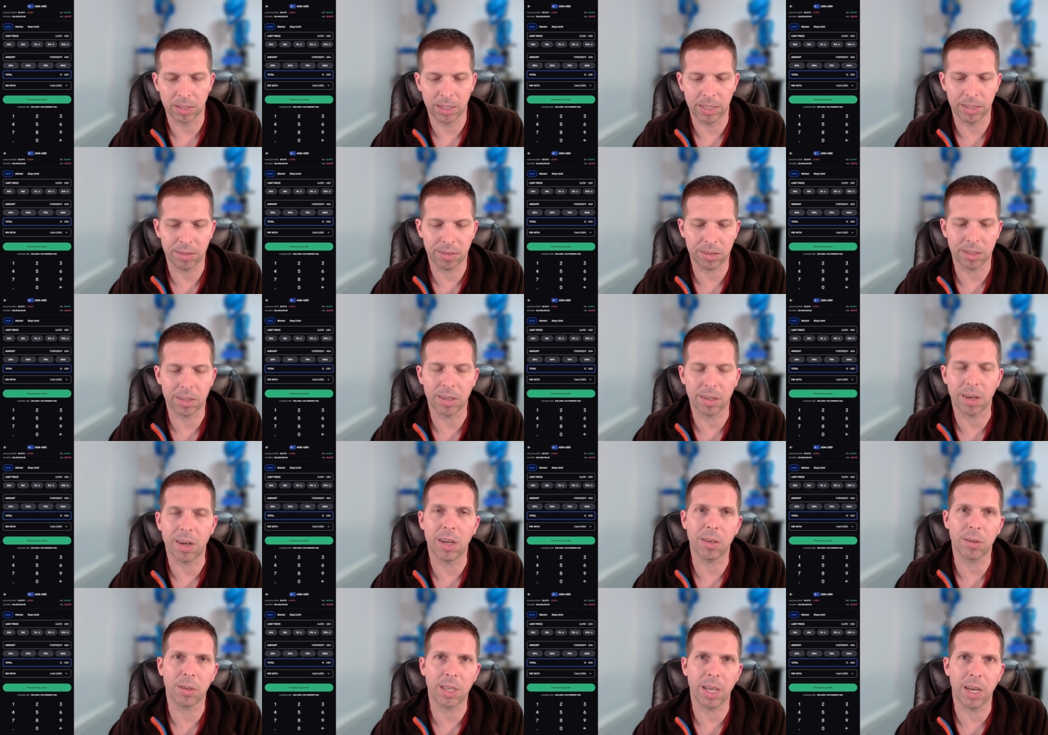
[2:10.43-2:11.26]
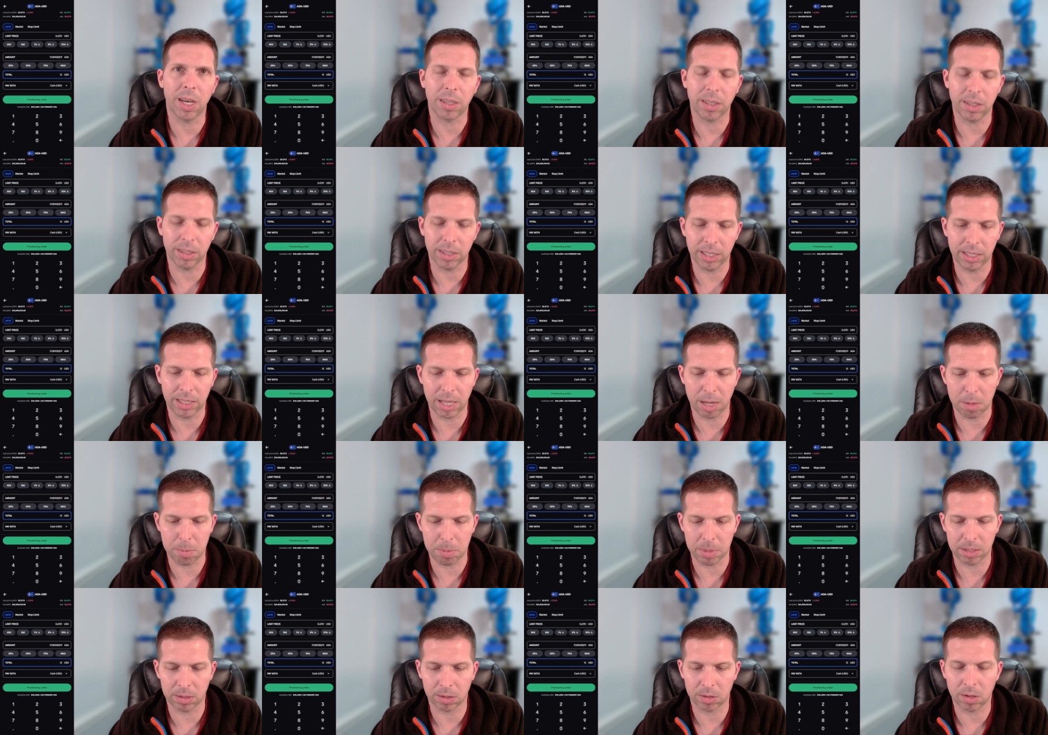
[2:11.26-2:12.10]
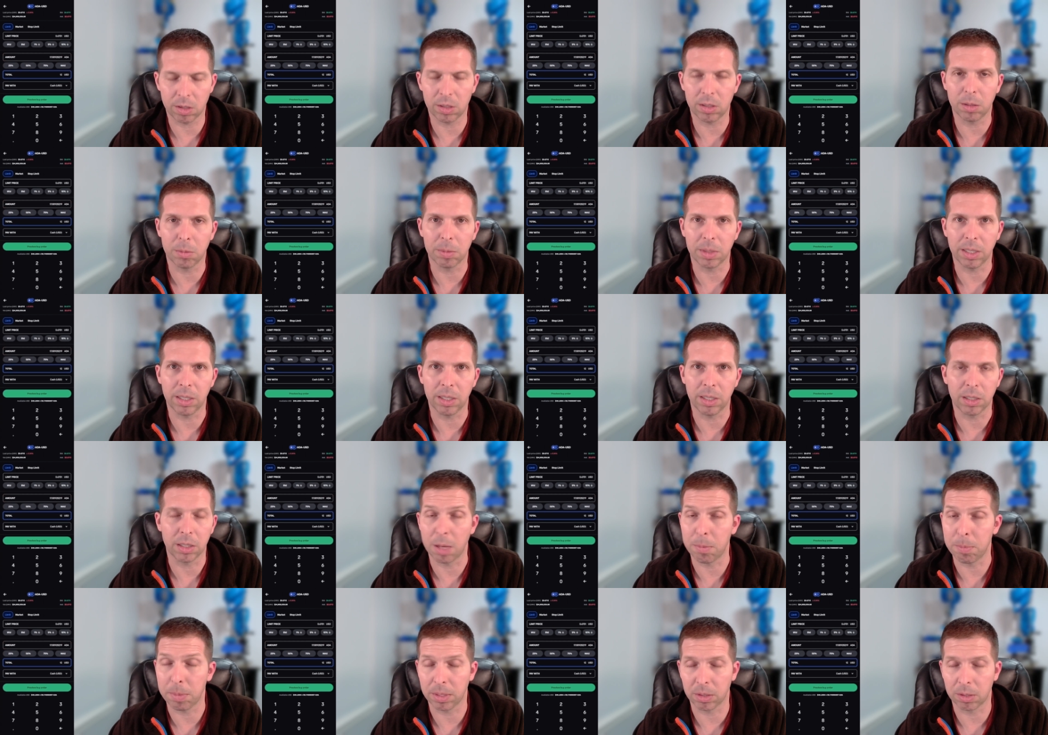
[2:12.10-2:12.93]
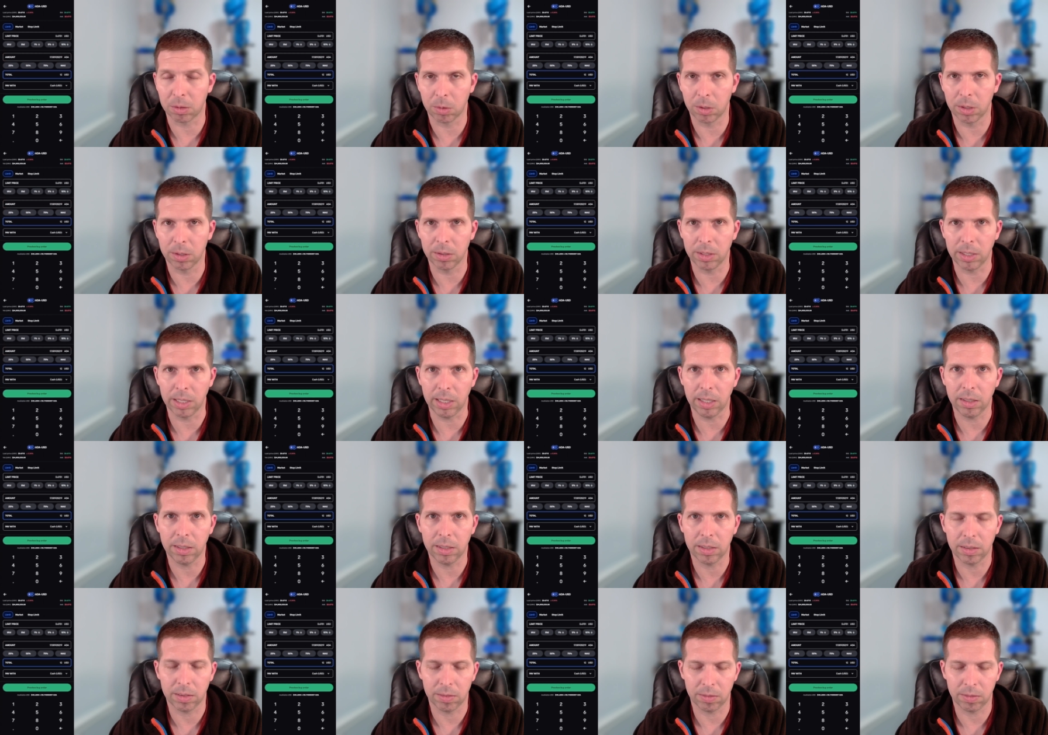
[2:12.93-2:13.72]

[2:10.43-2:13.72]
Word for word: and it's going to auto calculate that middle column there, that middle row there